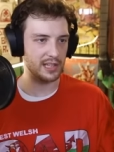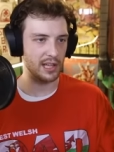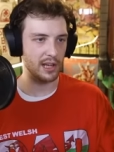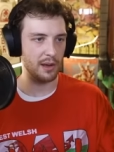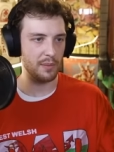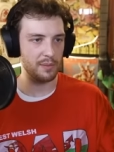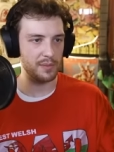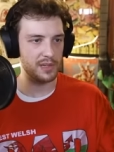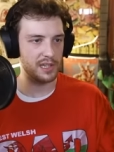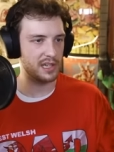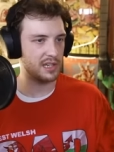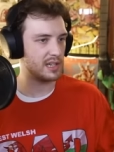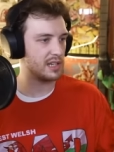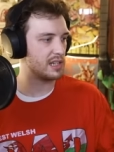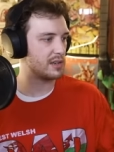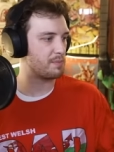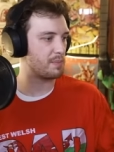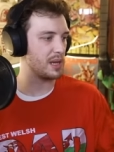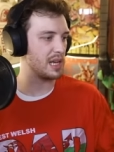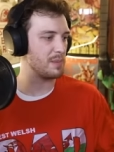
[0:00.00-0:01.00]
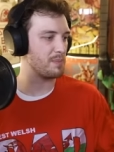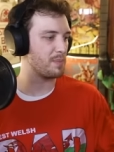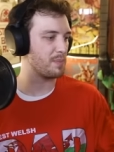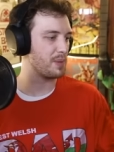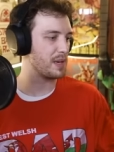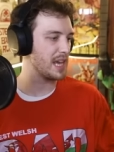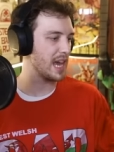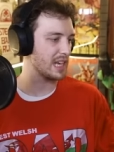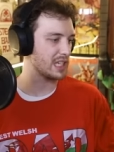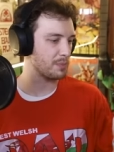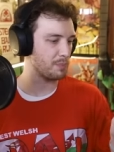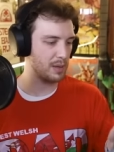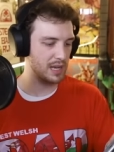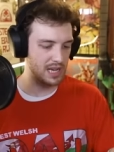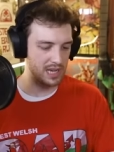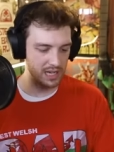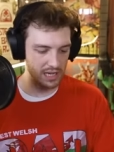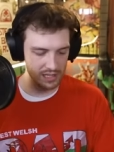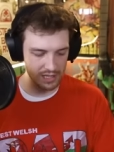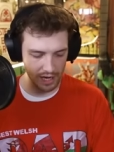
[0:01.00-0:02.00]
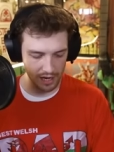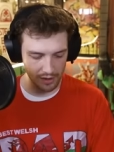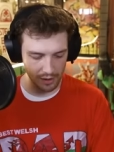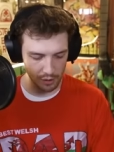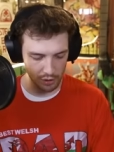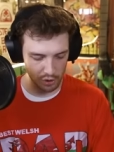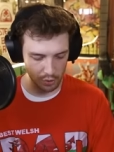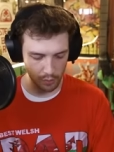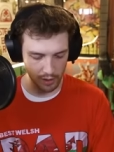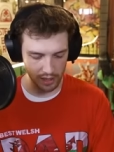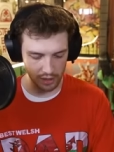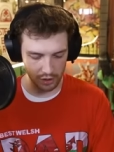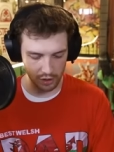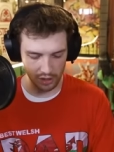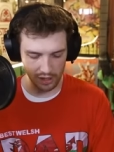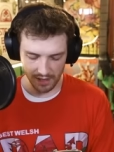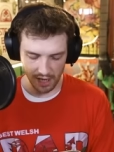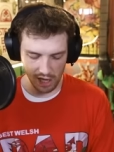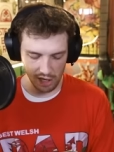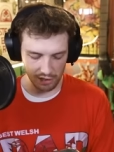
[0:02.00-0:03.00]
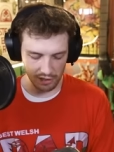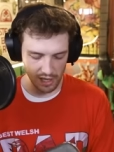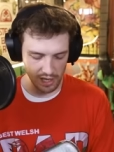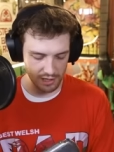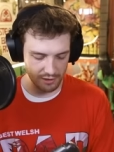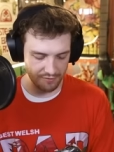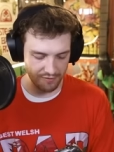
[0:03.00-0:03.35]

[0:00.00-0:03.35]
the P PSP Nintendo Switch. It, it's